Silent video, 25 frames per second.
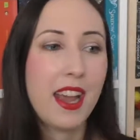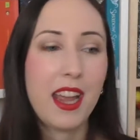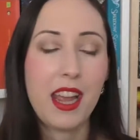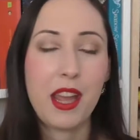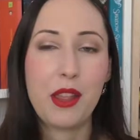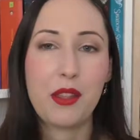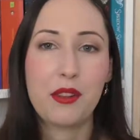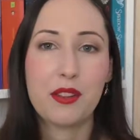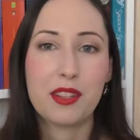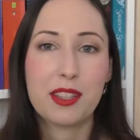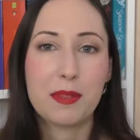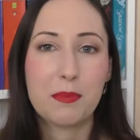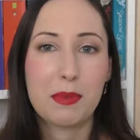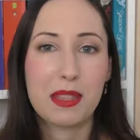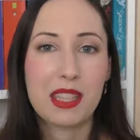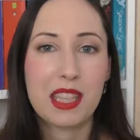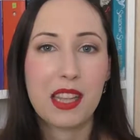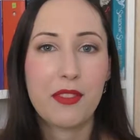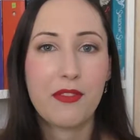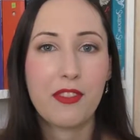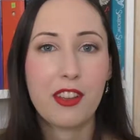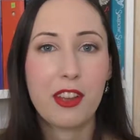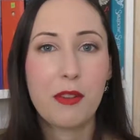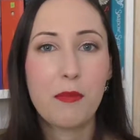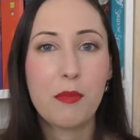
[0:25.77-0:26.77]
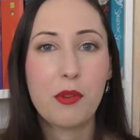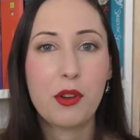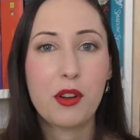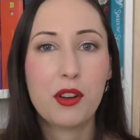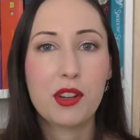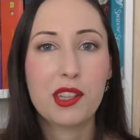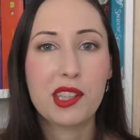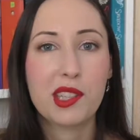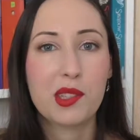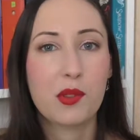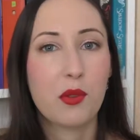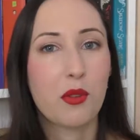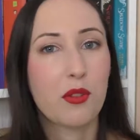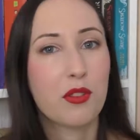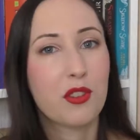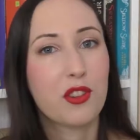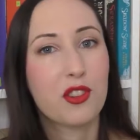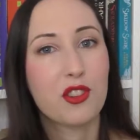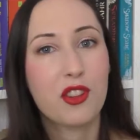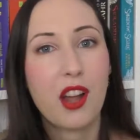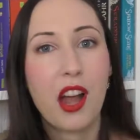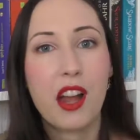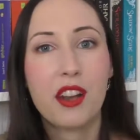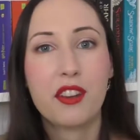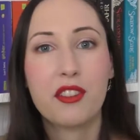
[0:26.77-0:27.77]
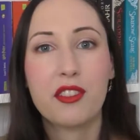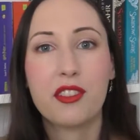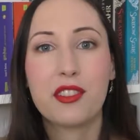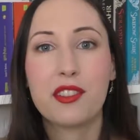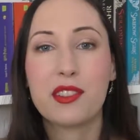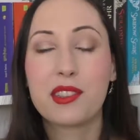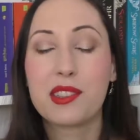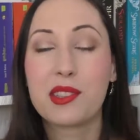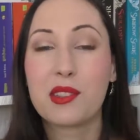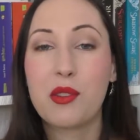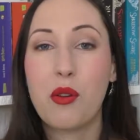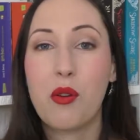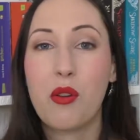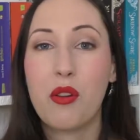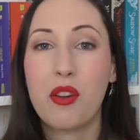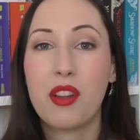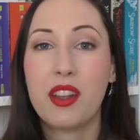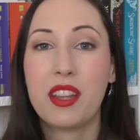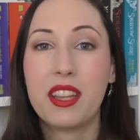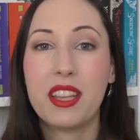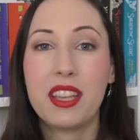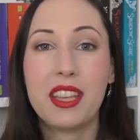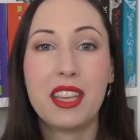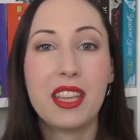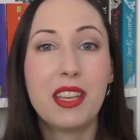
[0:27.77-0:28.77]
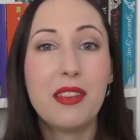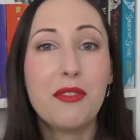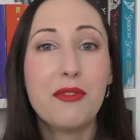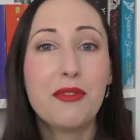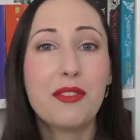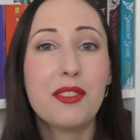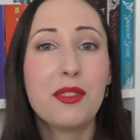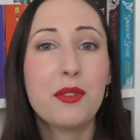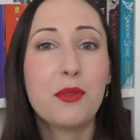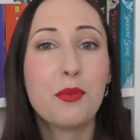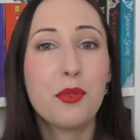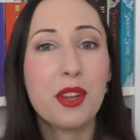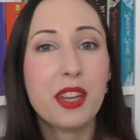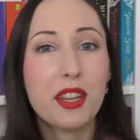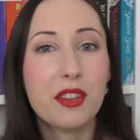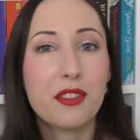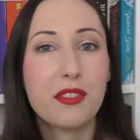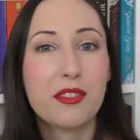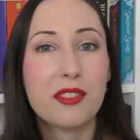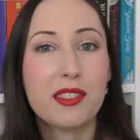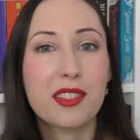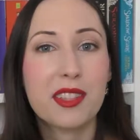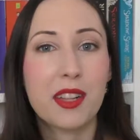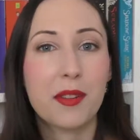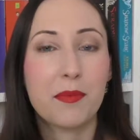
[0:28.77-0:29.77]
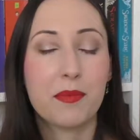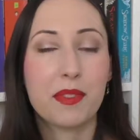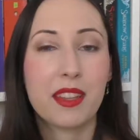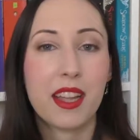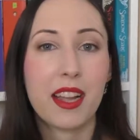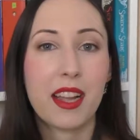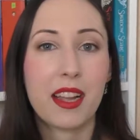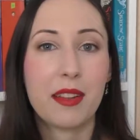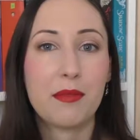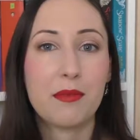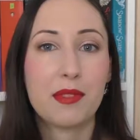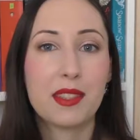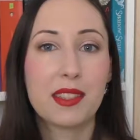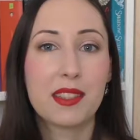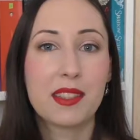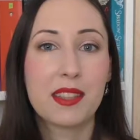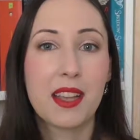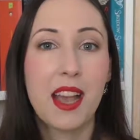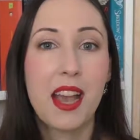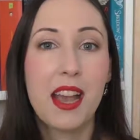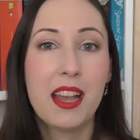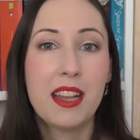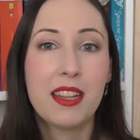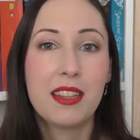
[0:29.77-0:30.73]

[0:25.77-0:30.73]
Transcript: either specific books or genres or even readers sometimes.